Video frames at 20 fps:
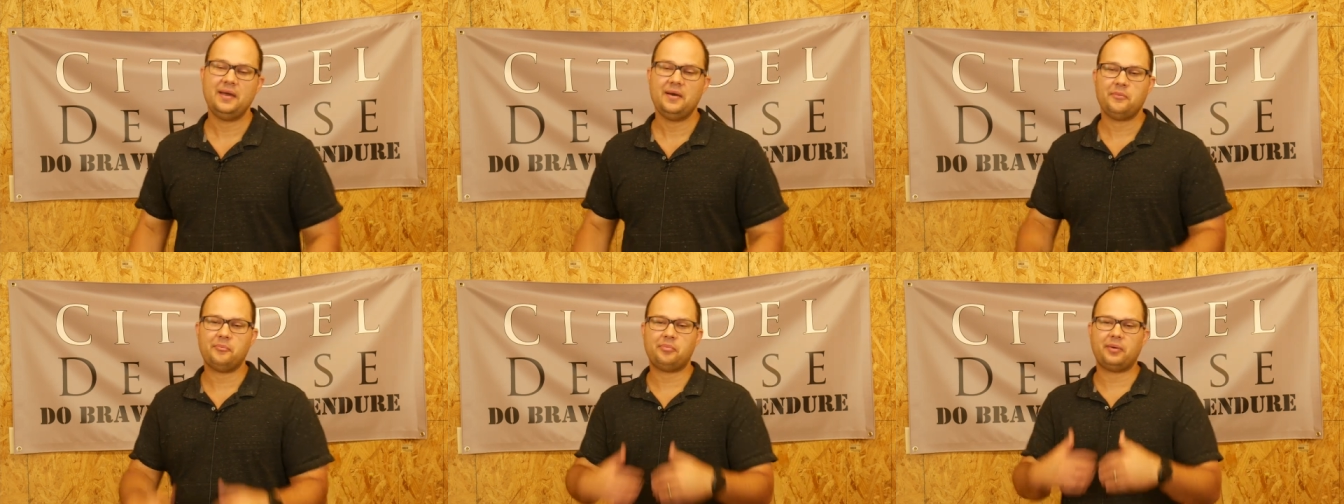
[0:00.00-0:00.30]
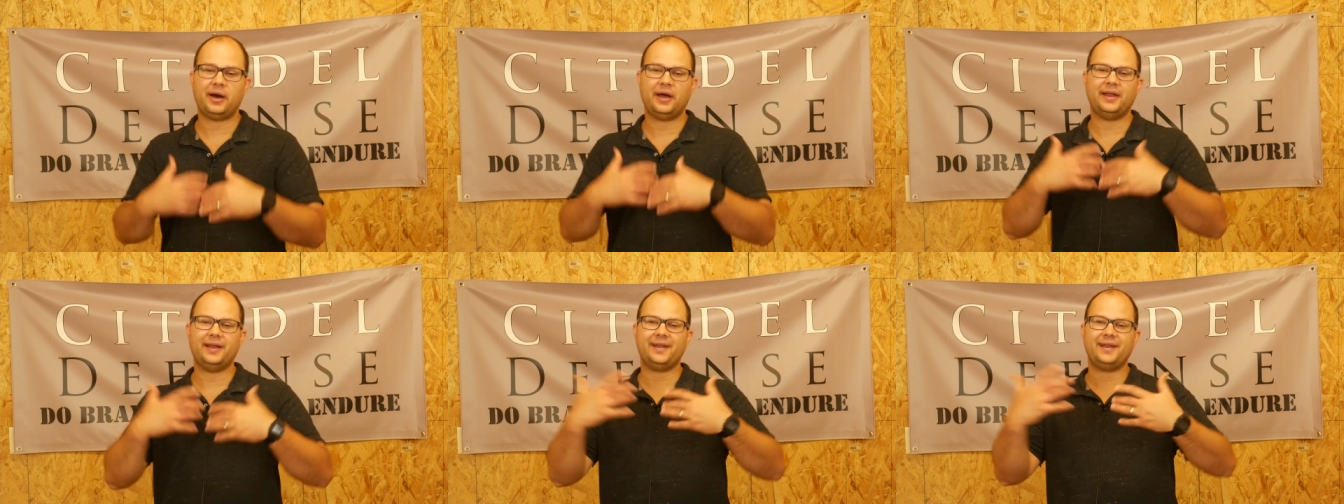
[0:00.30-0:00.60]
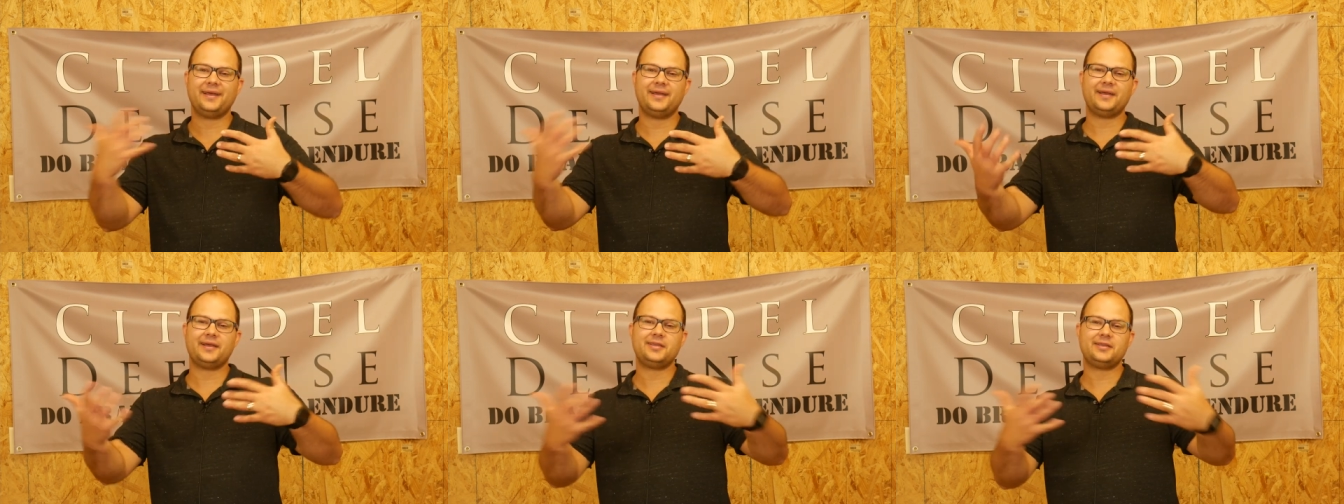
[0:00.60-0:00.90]

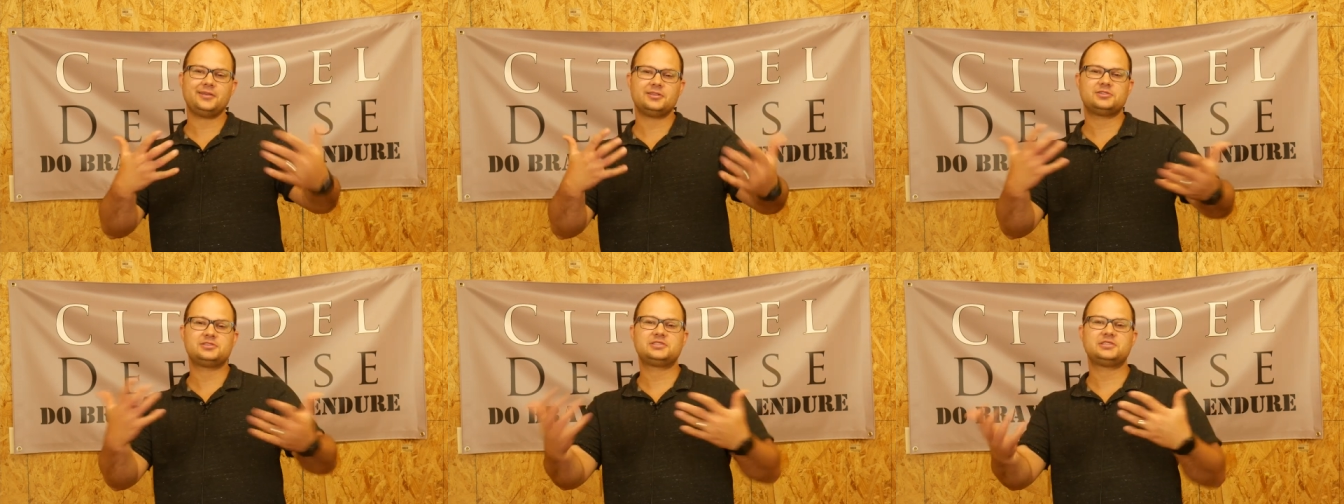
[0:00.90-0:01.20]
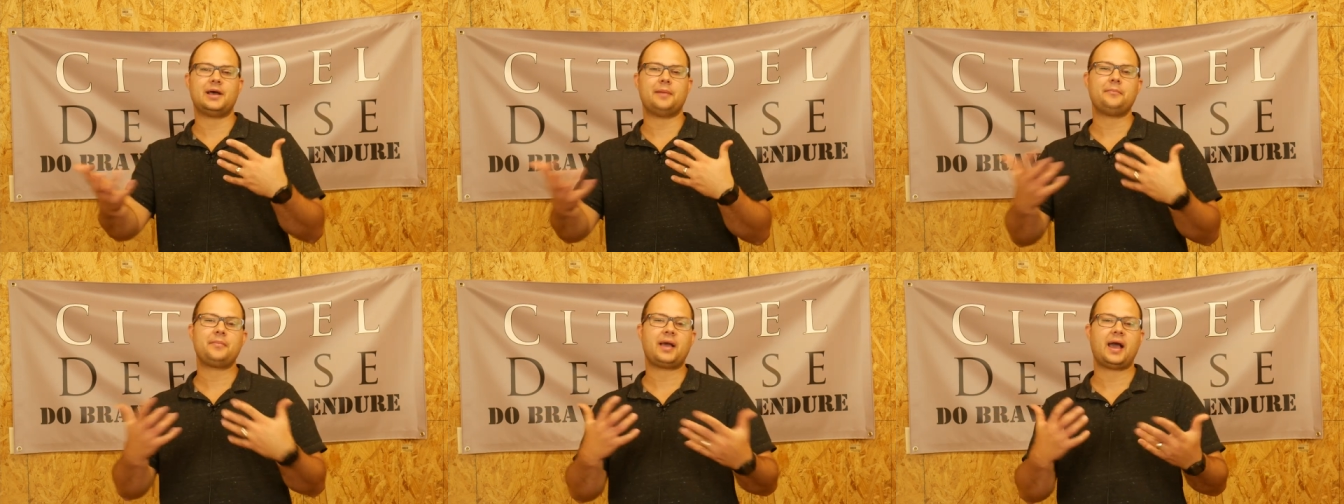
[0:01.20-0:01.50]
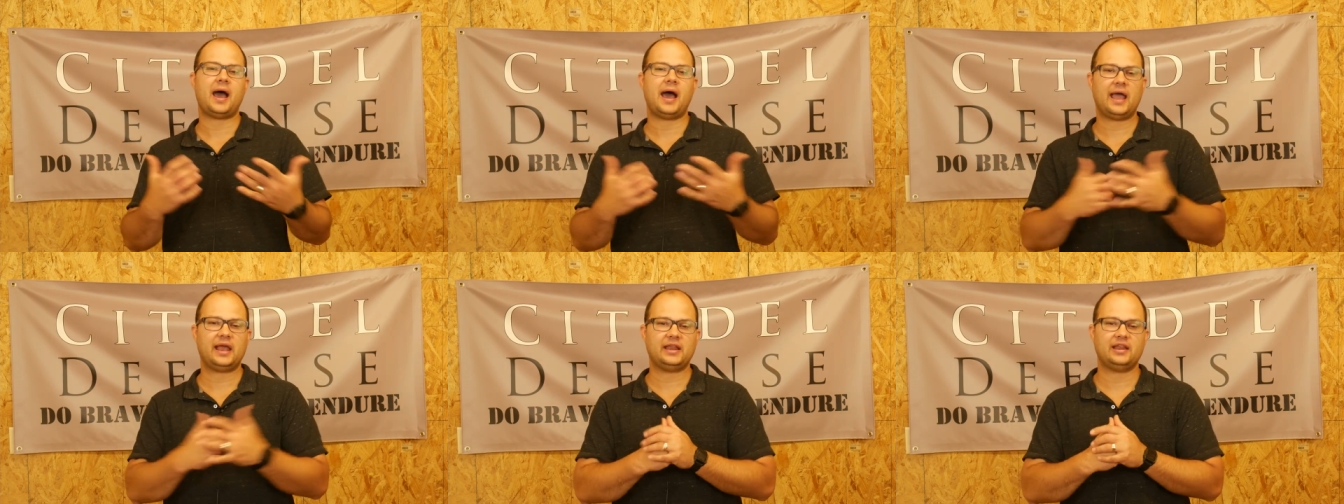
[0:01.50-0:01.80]
but some
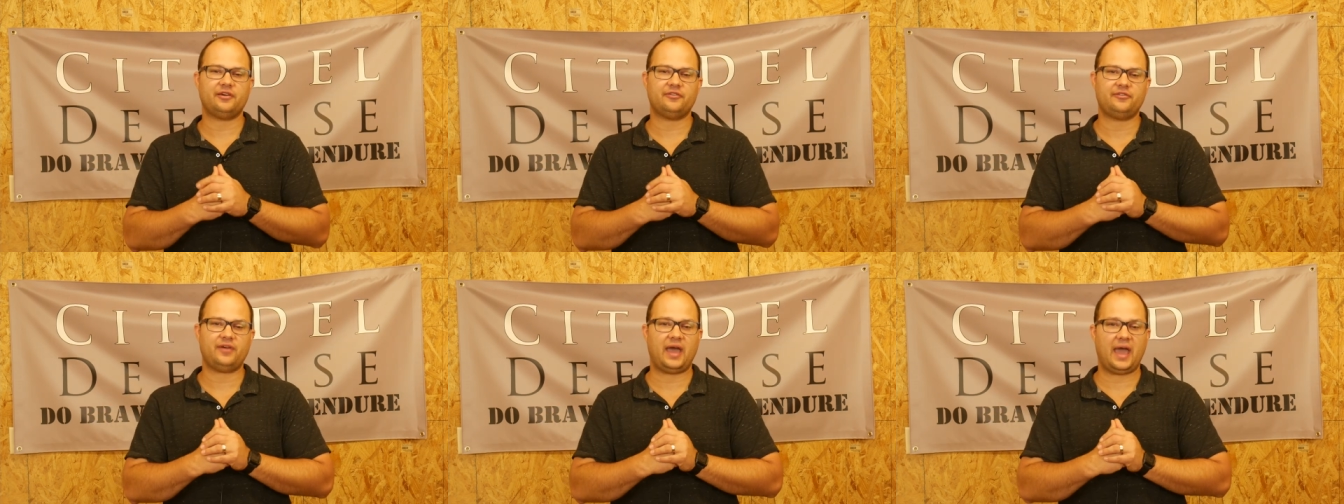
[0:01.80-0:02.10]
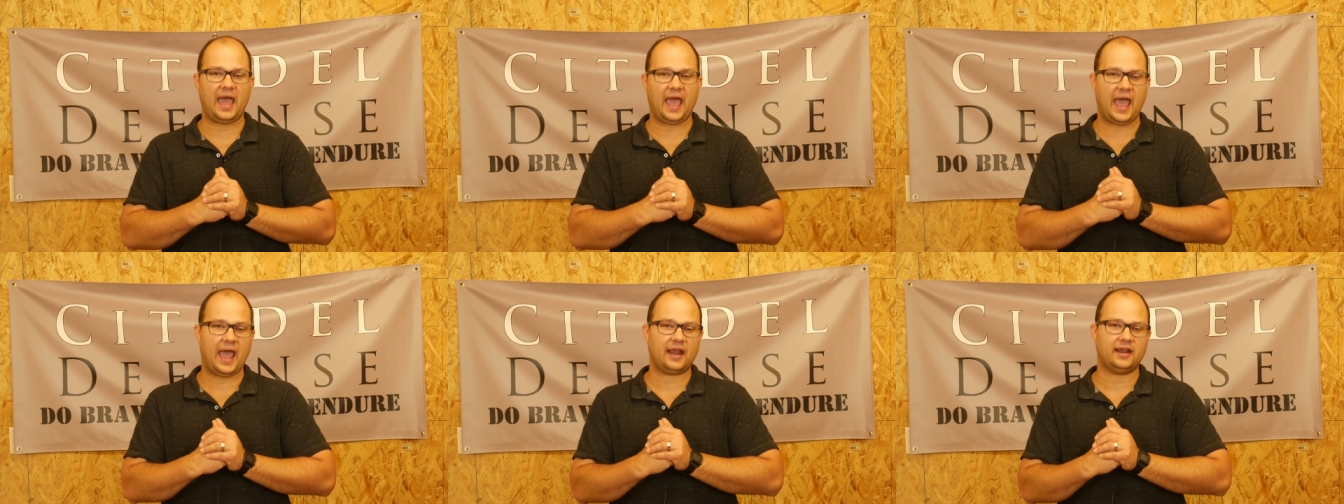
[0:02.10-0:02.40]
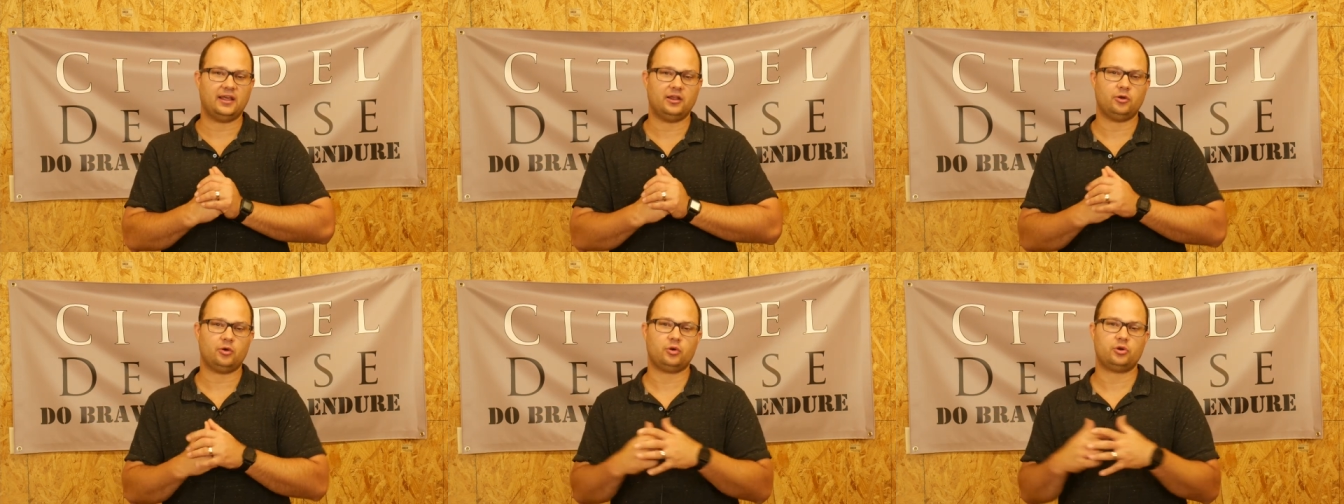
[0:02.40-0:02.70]
kind of
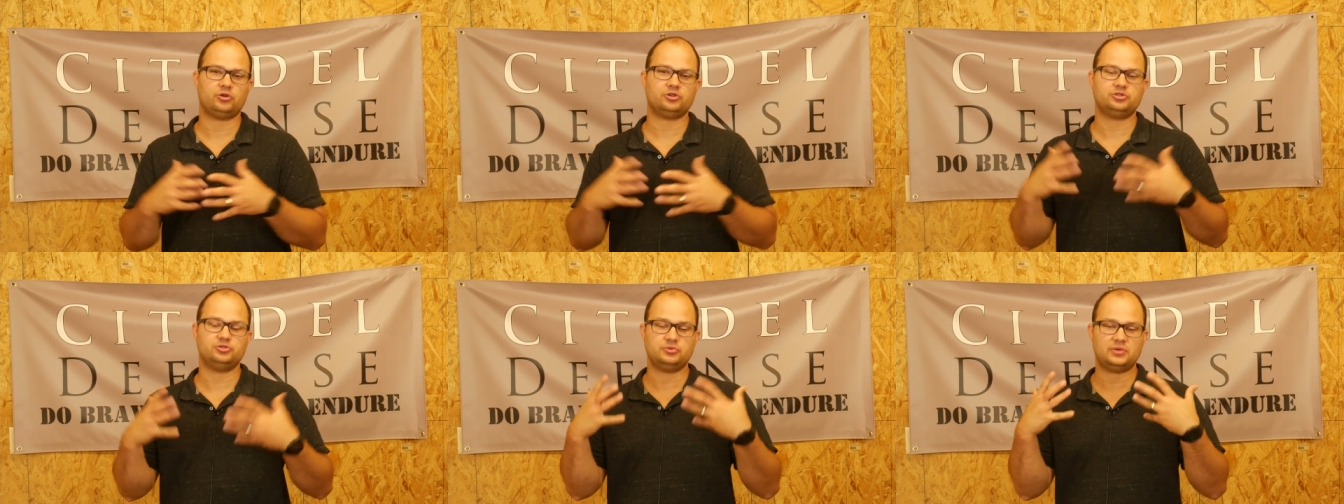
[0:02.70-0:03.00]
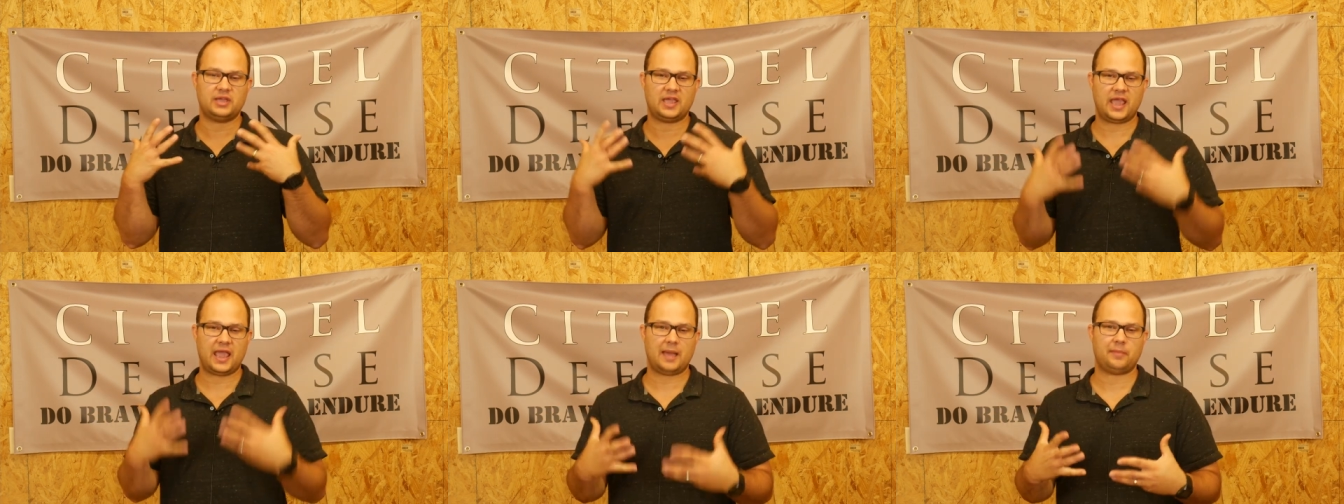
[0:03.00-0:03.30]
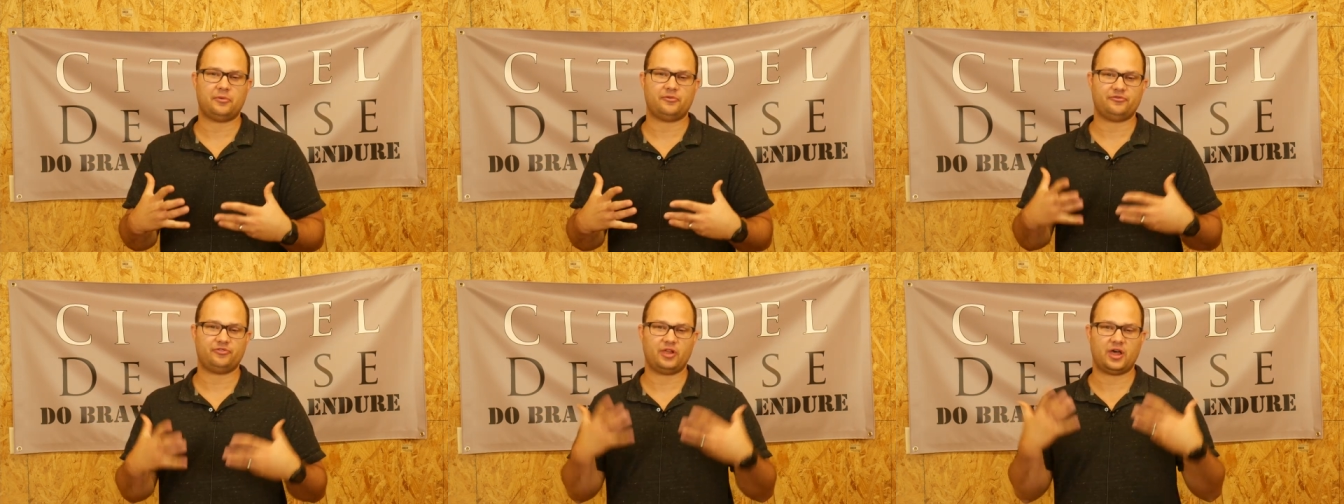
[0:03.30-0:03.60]
hat in order to
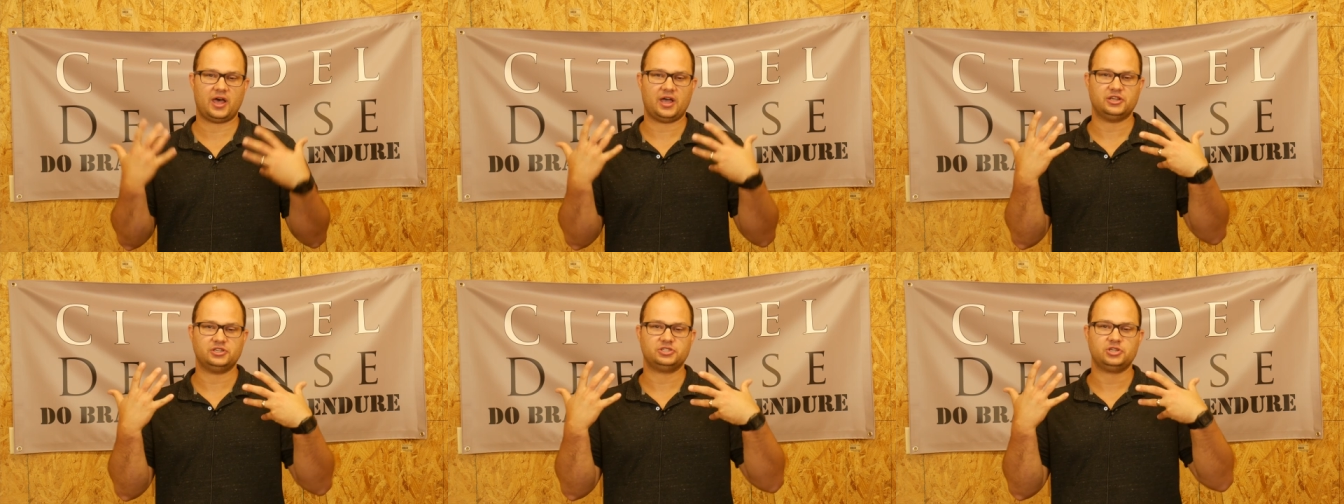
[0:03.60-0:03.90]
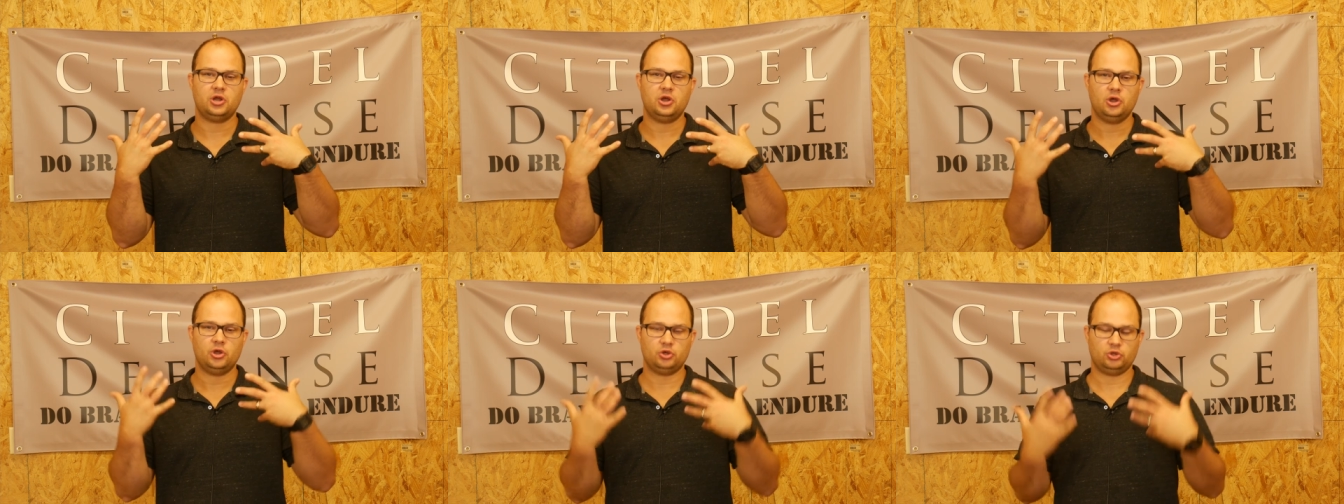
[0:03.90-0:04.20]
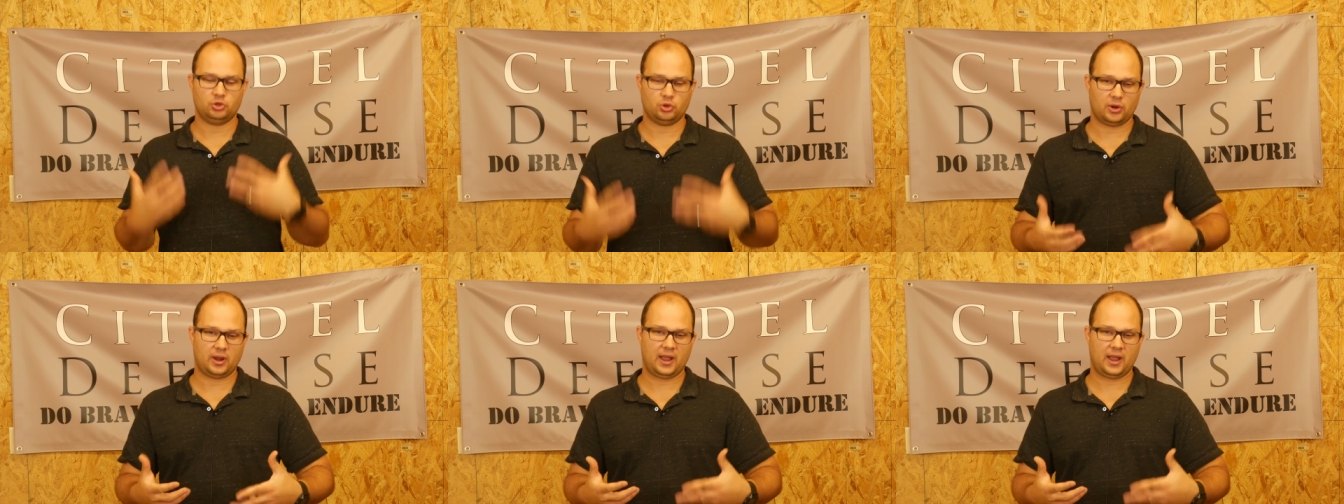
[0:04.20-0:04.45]
camouflage your